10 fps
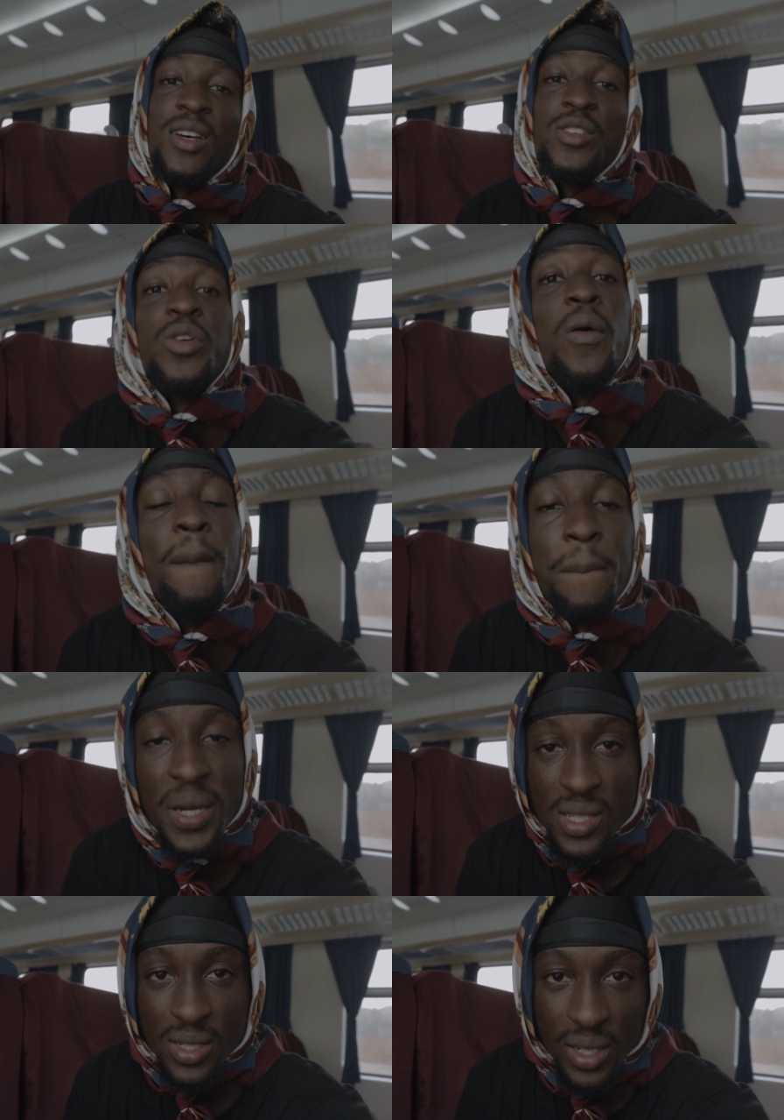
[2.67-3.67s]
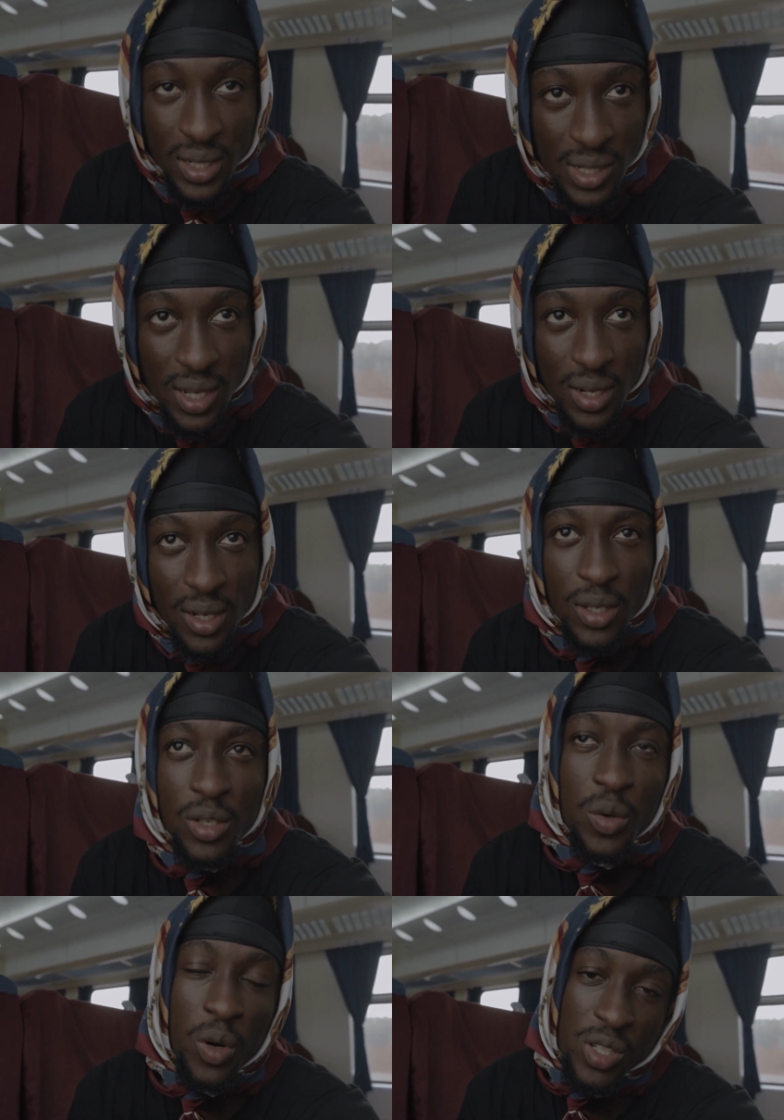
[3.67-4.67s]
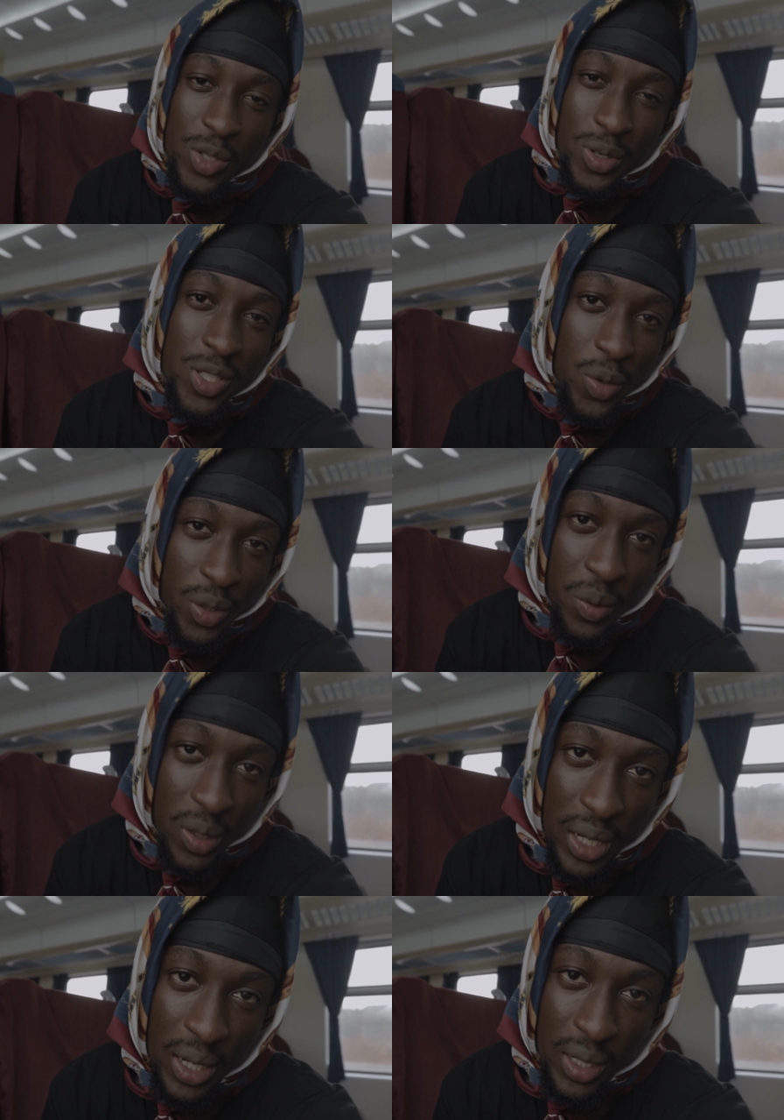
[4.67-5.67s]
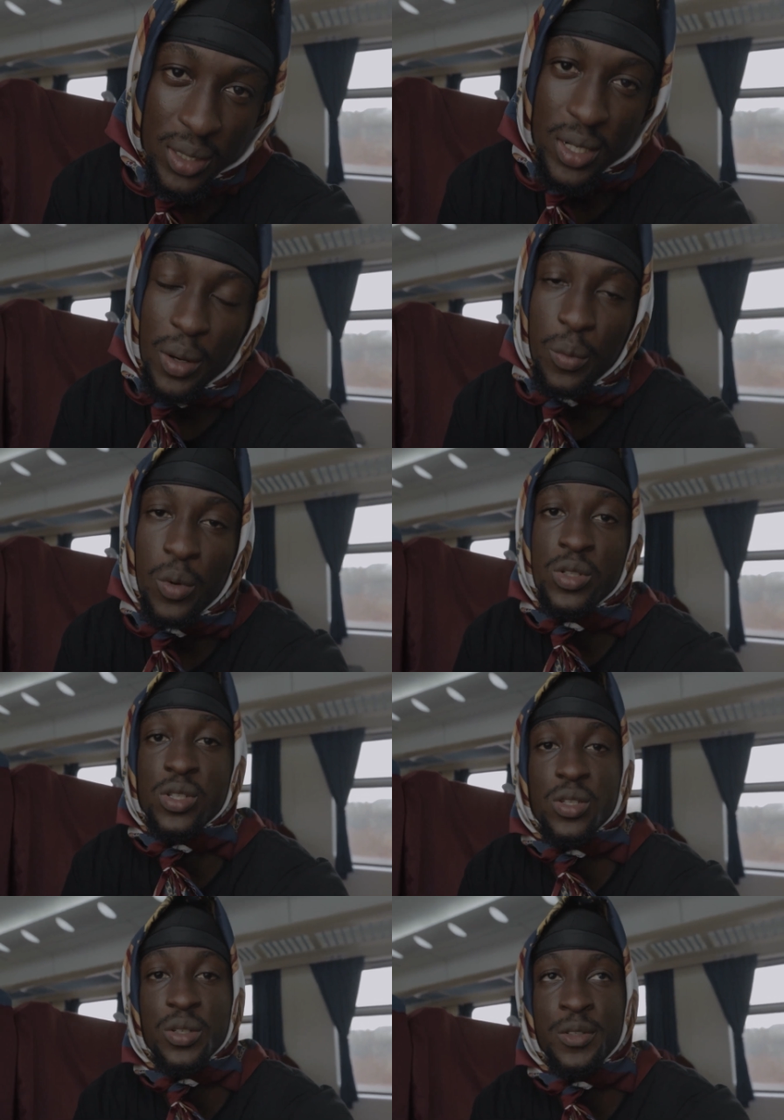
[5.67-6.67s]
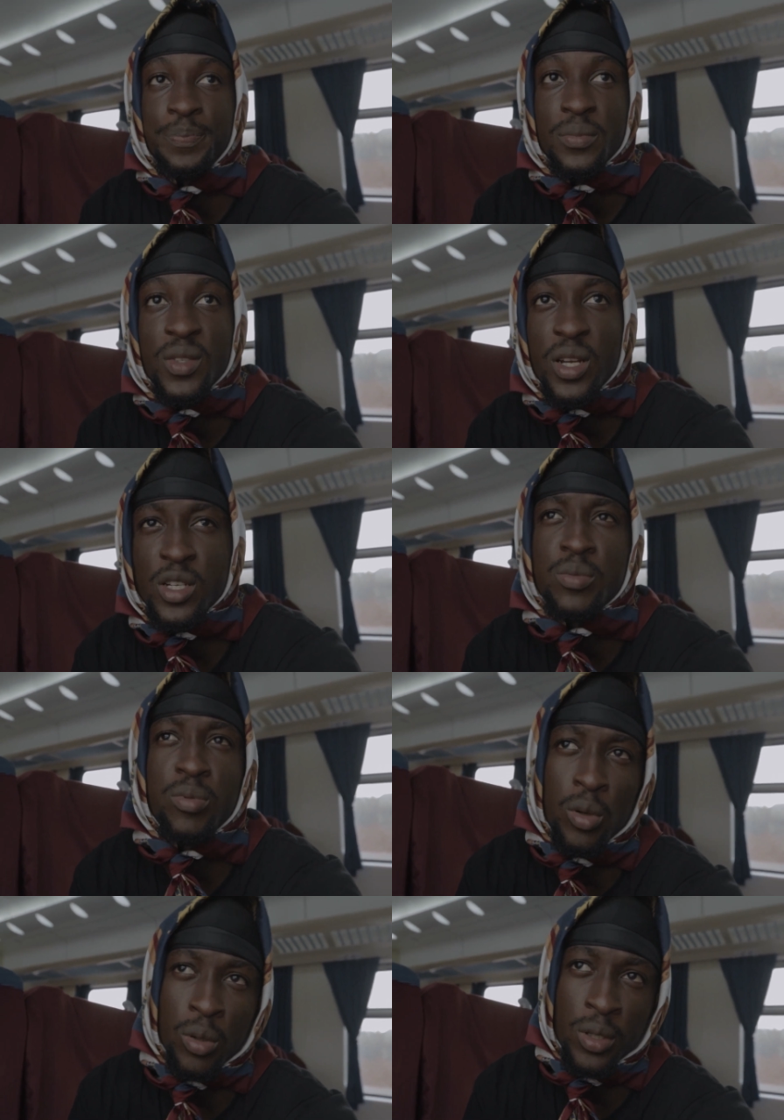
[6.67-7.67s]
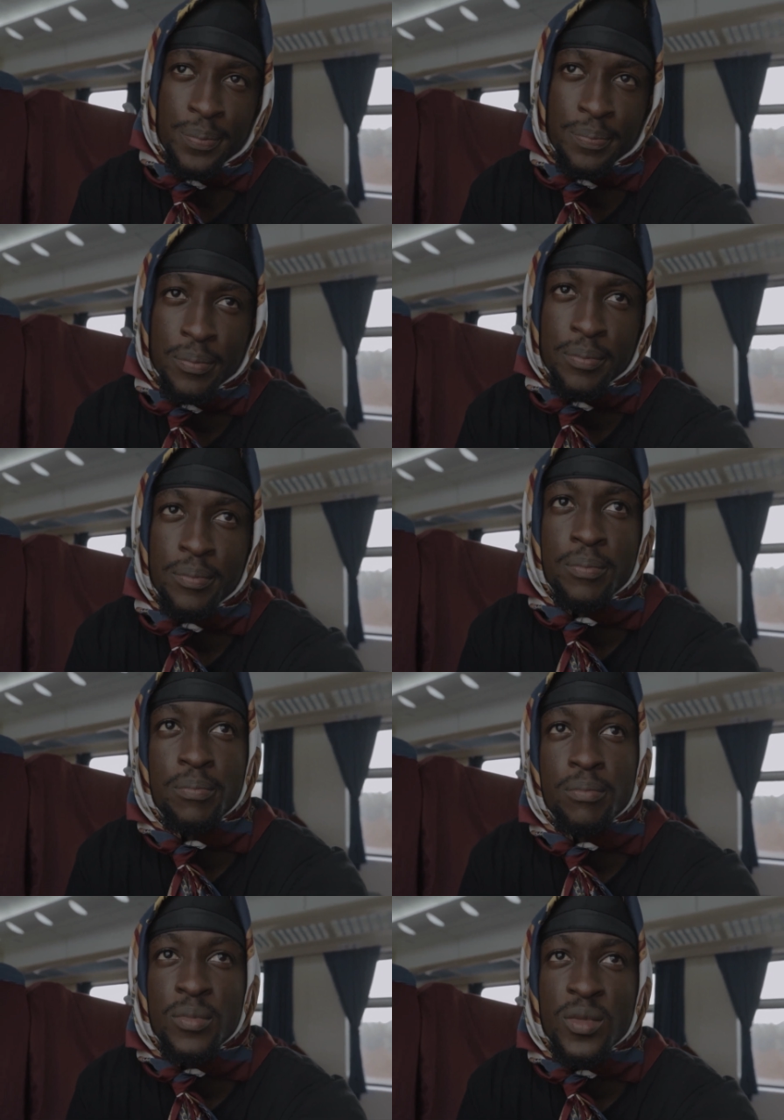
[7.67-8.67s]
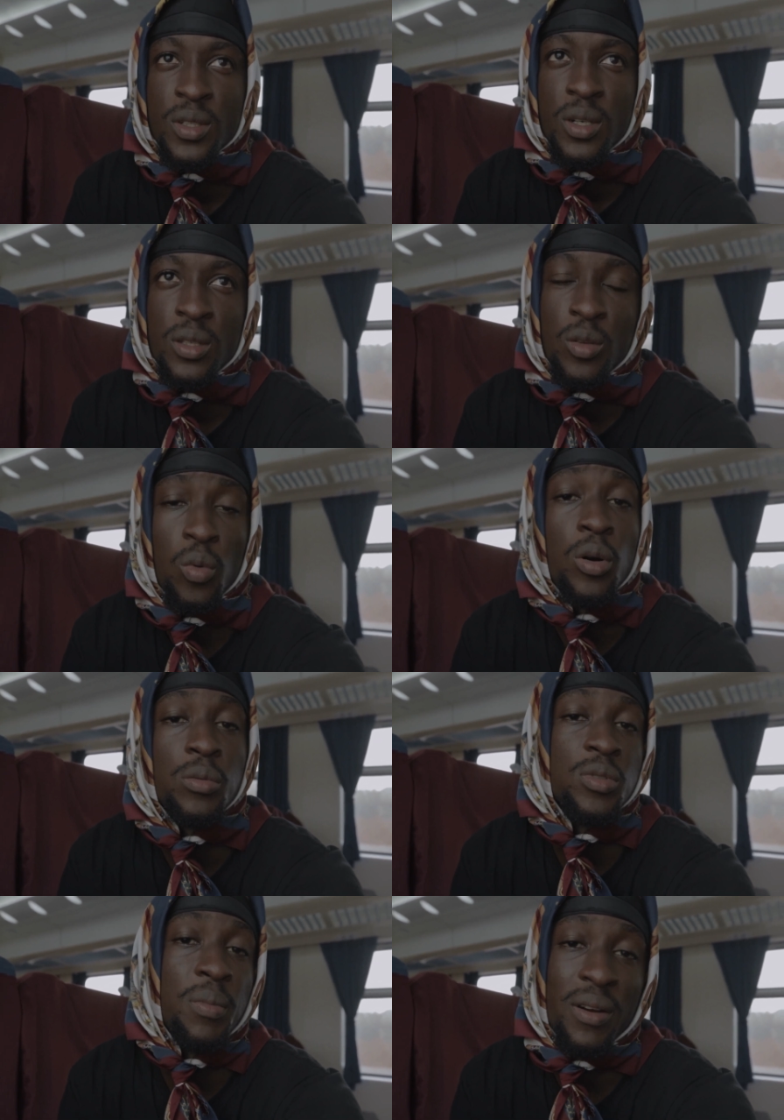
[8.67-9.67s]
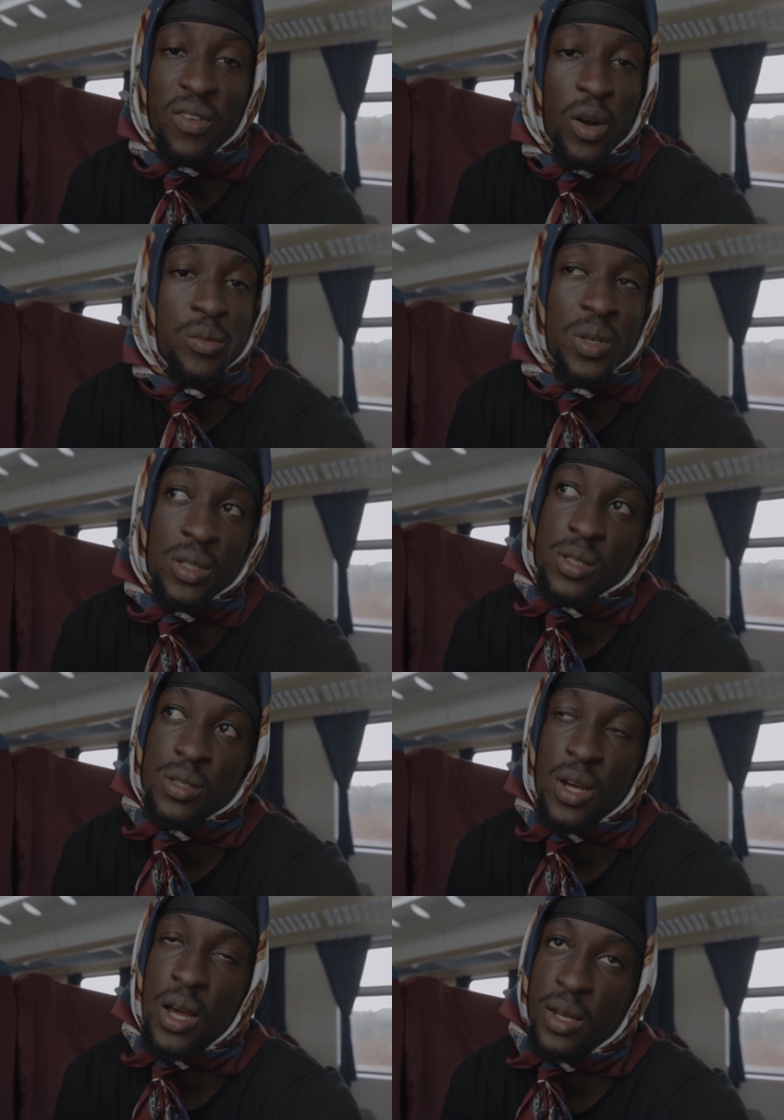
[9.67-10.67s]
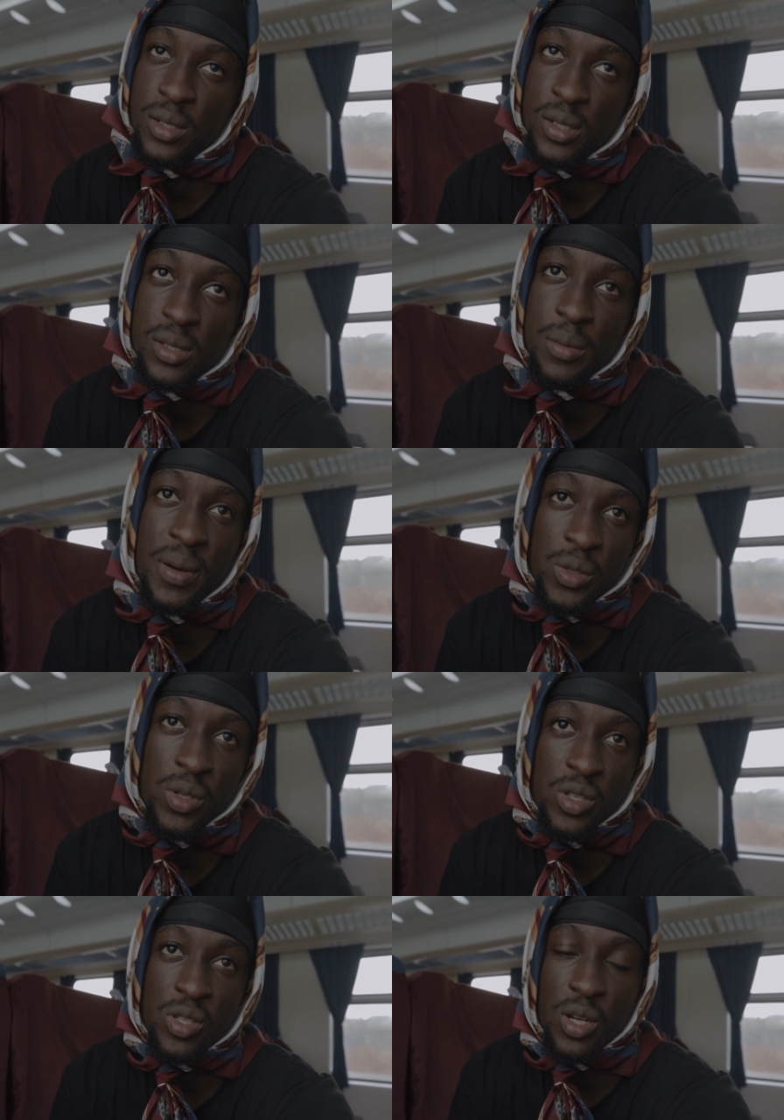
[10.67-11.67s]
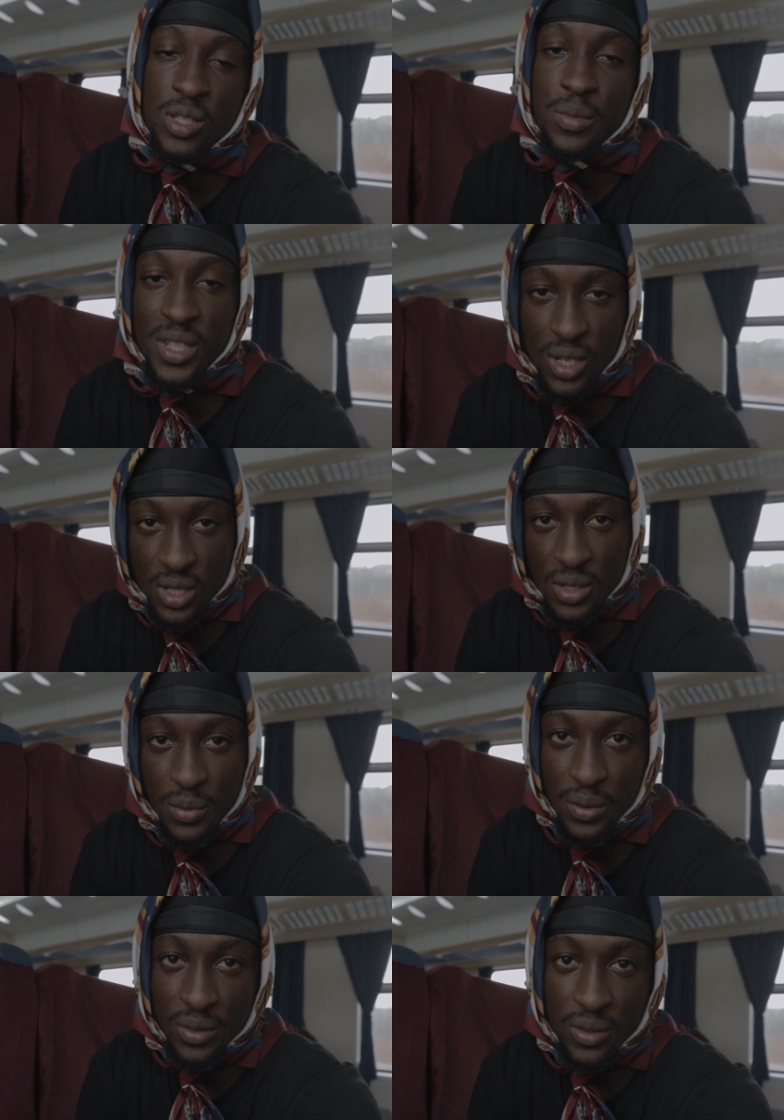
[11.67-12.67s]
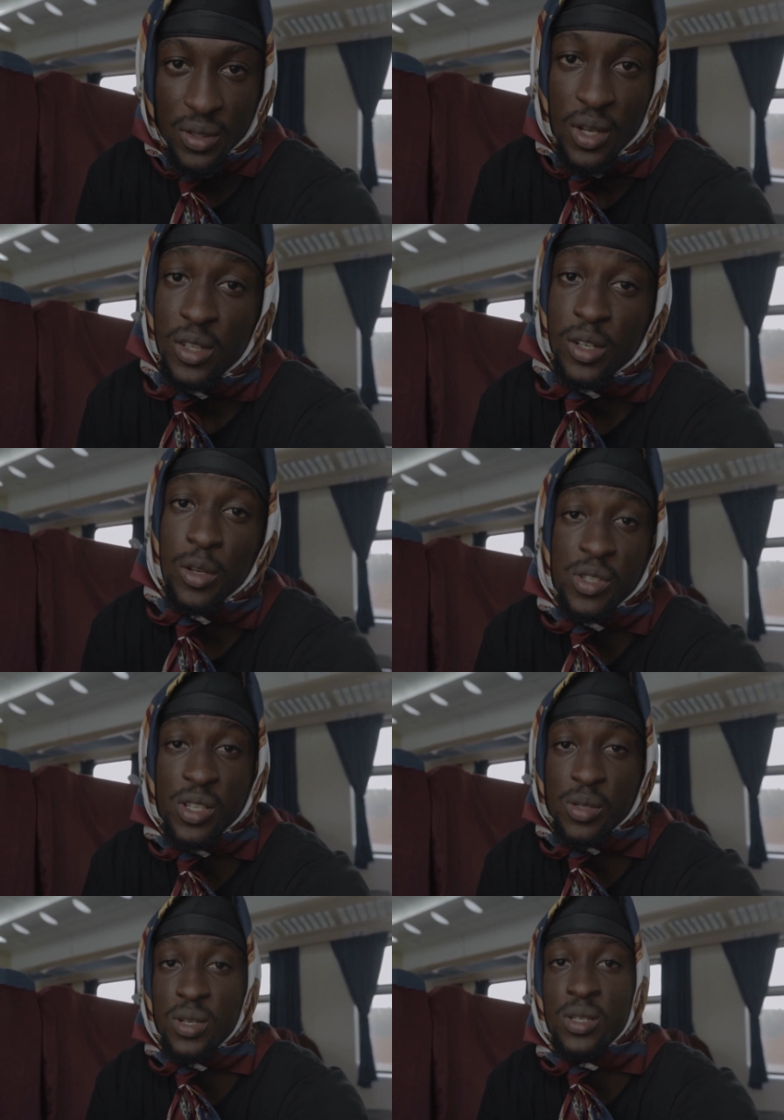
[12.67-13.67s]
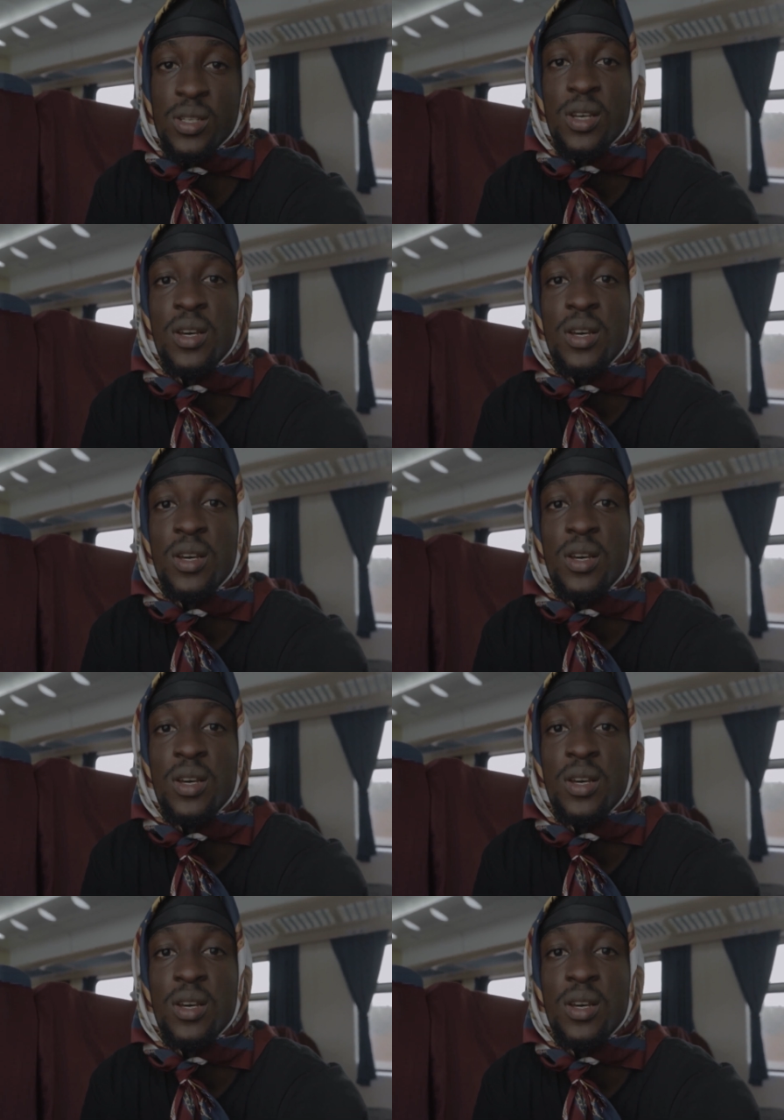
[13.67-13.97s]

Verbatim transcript: So basically I decided that, you know what, it's twenty twenty-one and I want to explore the world, my environment, and the best way to start is by starting with the closest place,